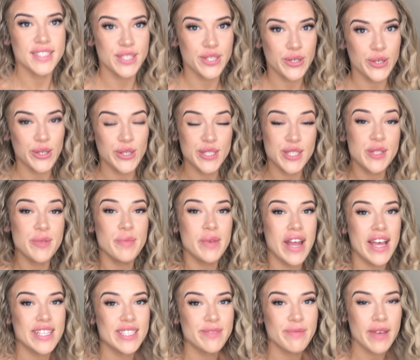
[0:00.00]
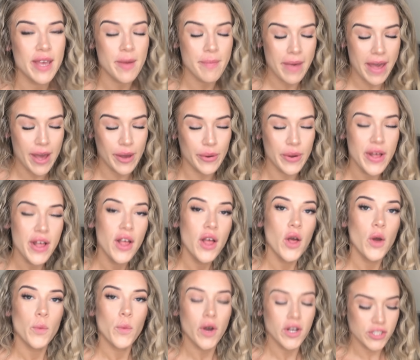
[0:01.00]
So someone asked me about
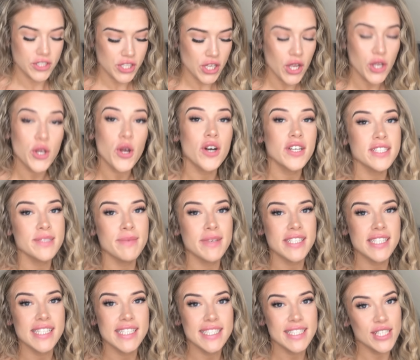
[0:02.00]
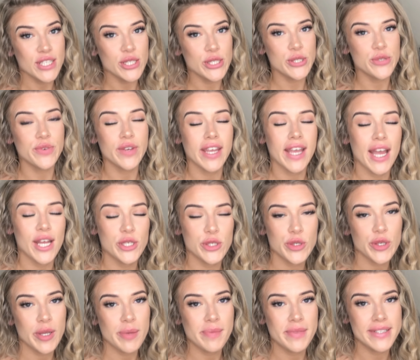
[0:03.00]
what cosmetic surgery and
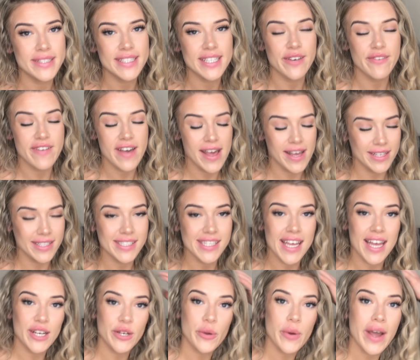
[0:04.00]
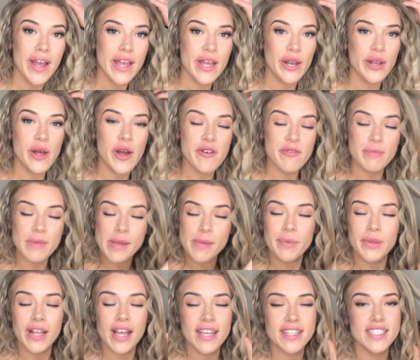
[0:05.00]
treatments I've had, and quite a lot of
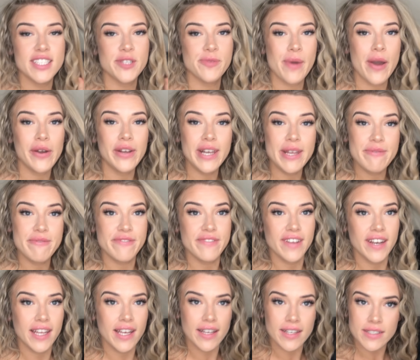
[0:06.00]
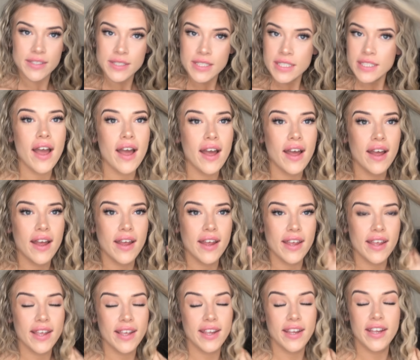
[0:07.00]
people asked about lip filler.
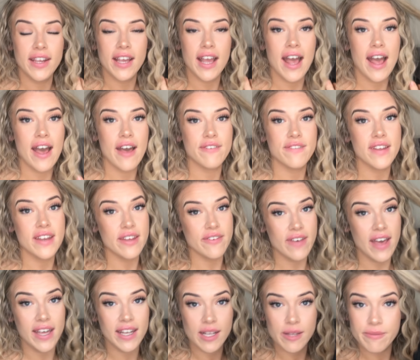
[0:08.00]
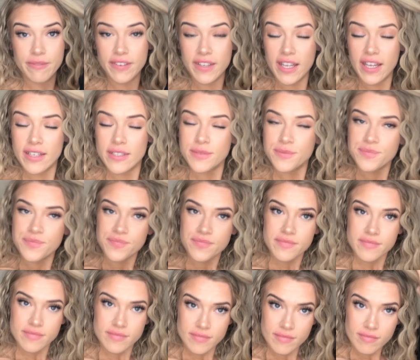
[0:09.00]
I have never had lip filler.
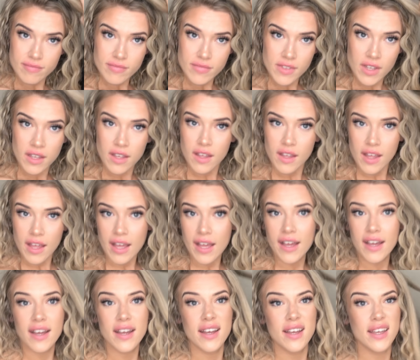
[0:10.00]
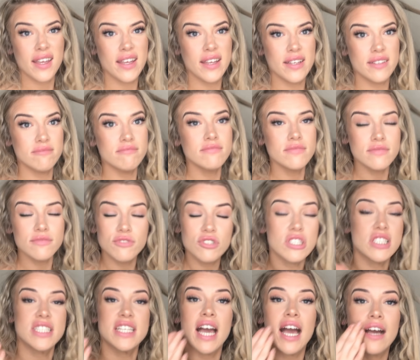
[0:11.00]
I
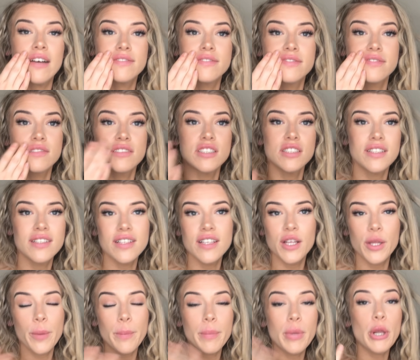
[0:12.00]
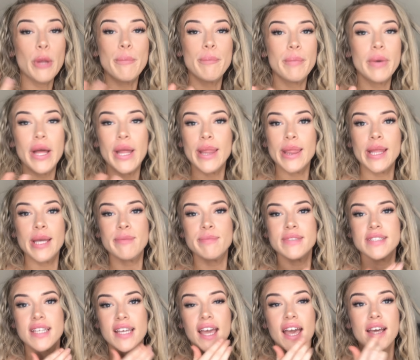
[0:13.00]
just have plumper
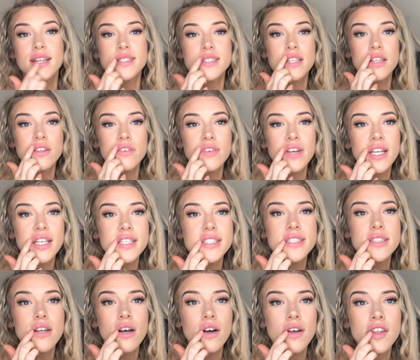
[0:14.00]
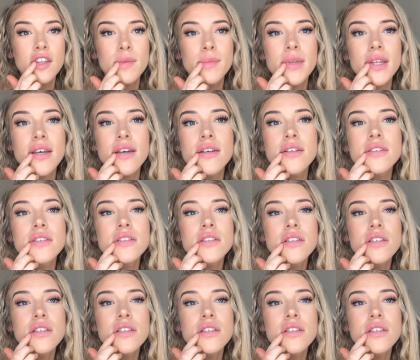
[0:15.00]
lips, I guess. They're really sore at the minute.